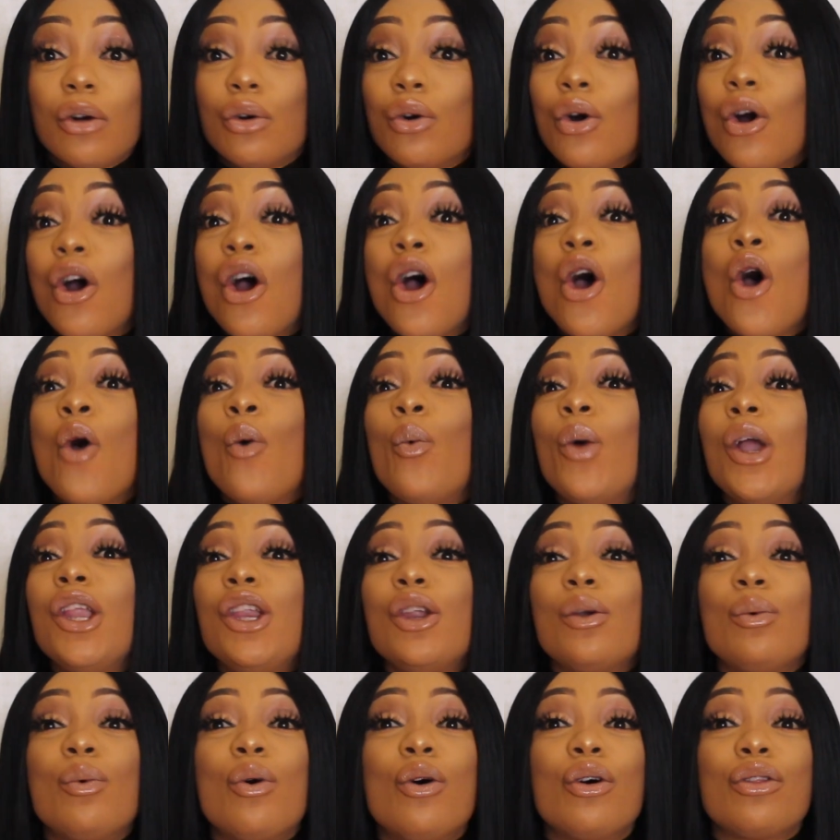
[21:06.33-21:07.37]
Or when
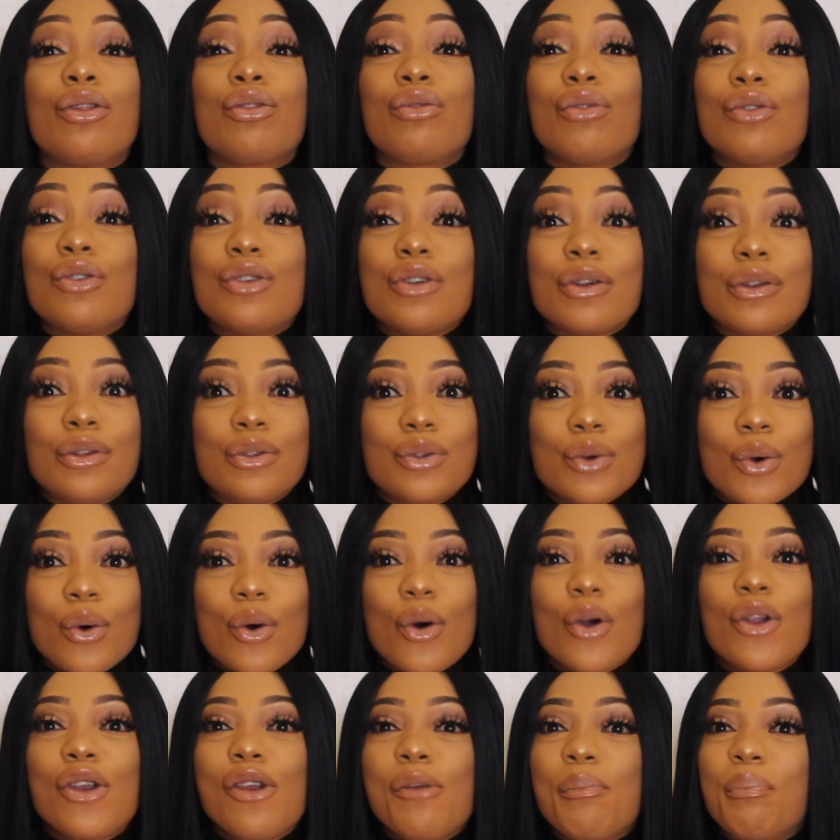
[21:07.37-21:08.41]
you walk through the
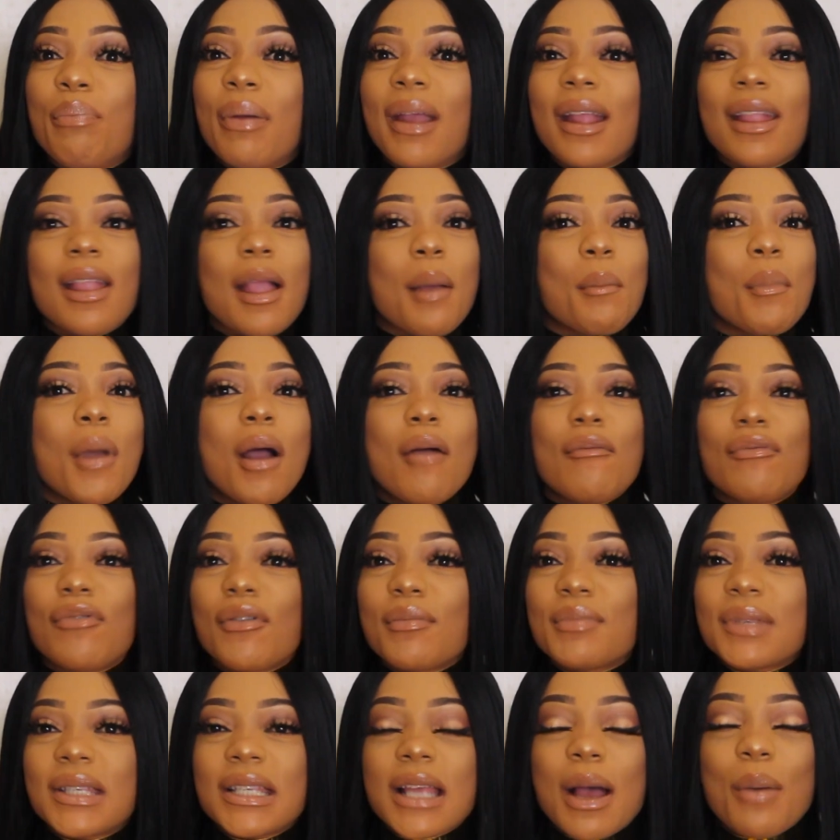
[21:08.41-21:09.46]
door, you pick them up
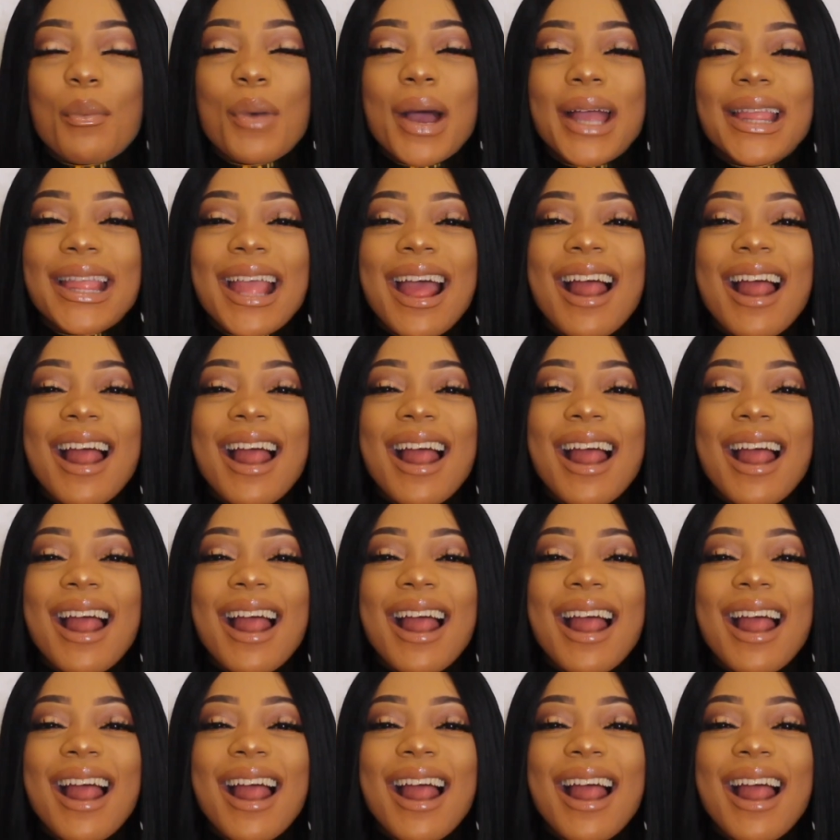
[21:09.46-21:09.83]
from somewhere,